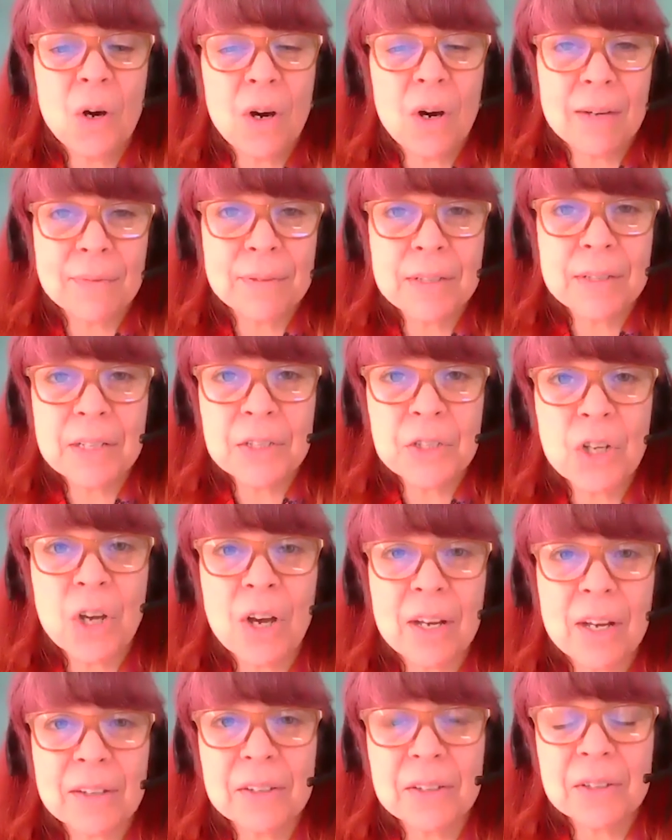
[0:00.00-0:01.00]
offered a
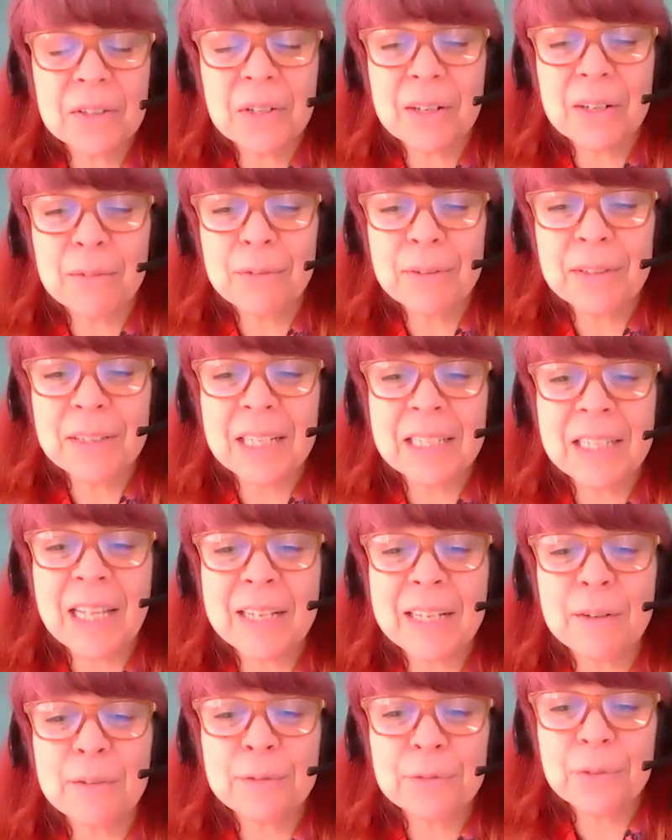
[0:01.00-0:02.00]
talk called Feeling
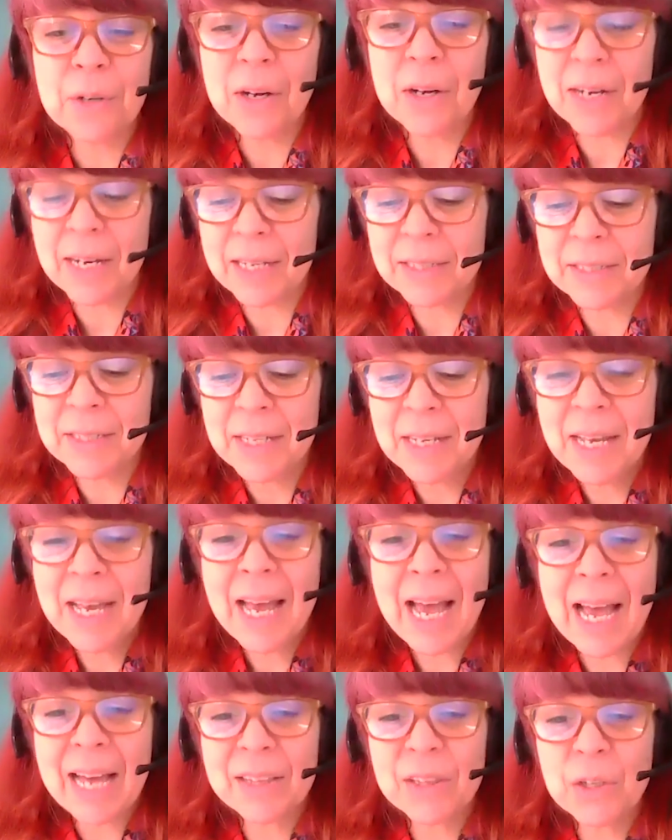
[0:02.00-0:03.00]
Like a Fraud
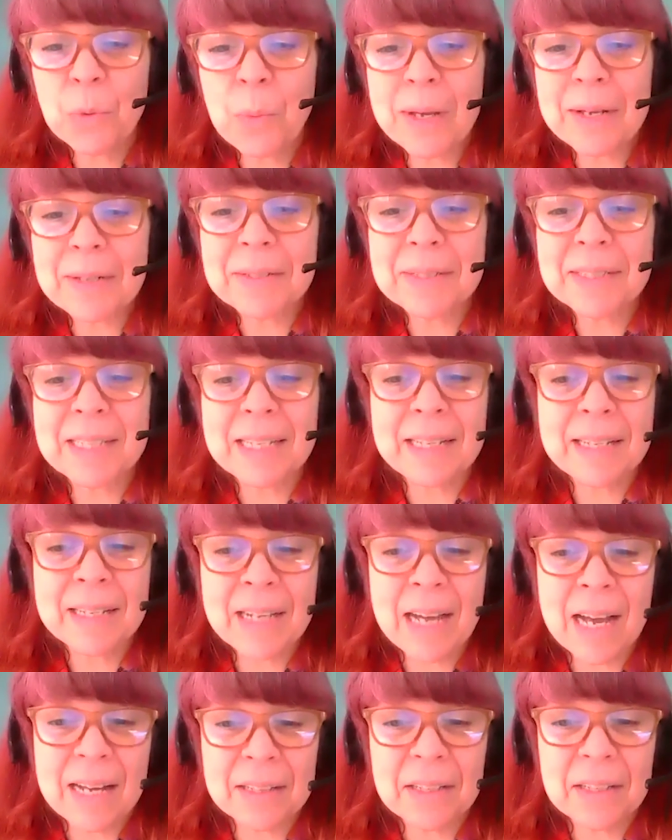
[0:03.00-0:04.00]
at the Wellesley
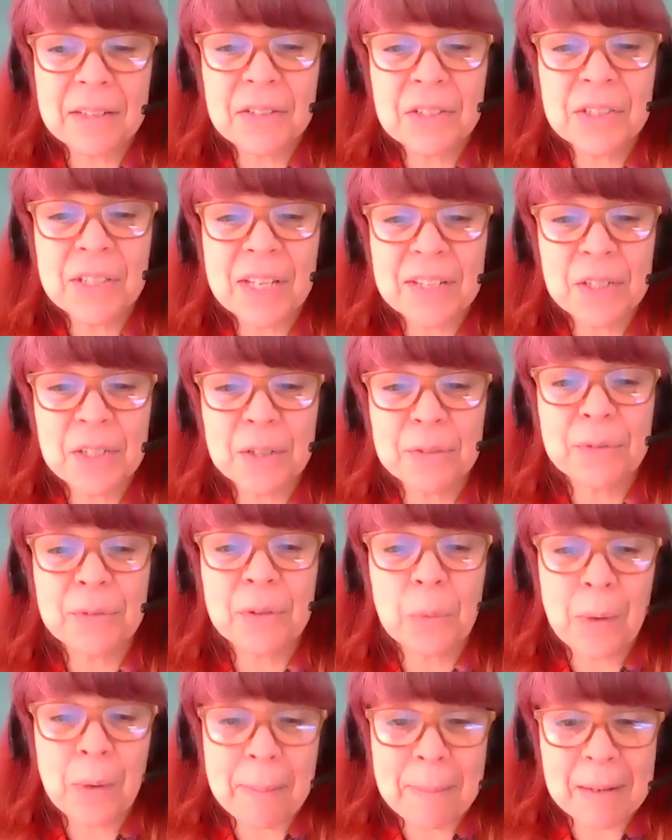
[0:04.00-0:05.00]
College Center
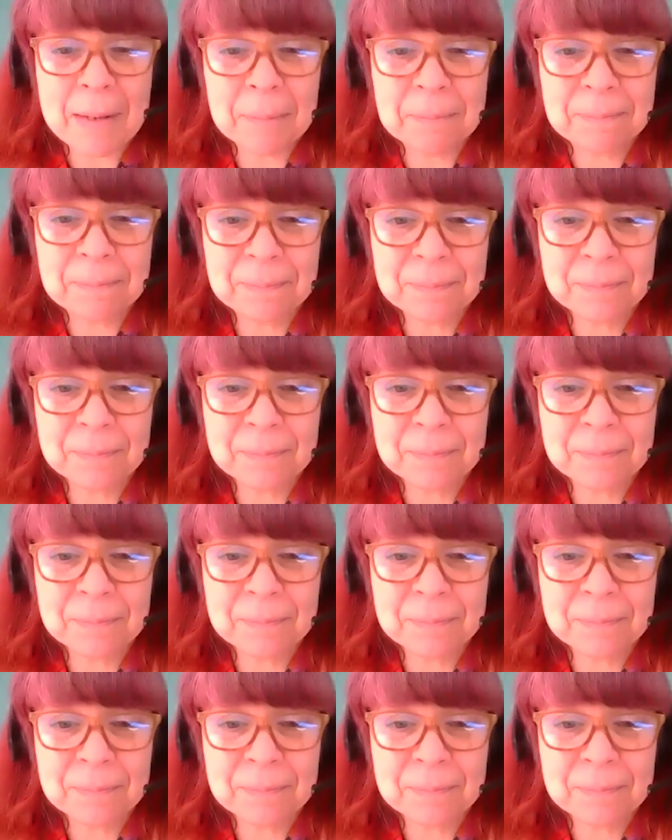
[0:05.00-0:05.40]
for Women.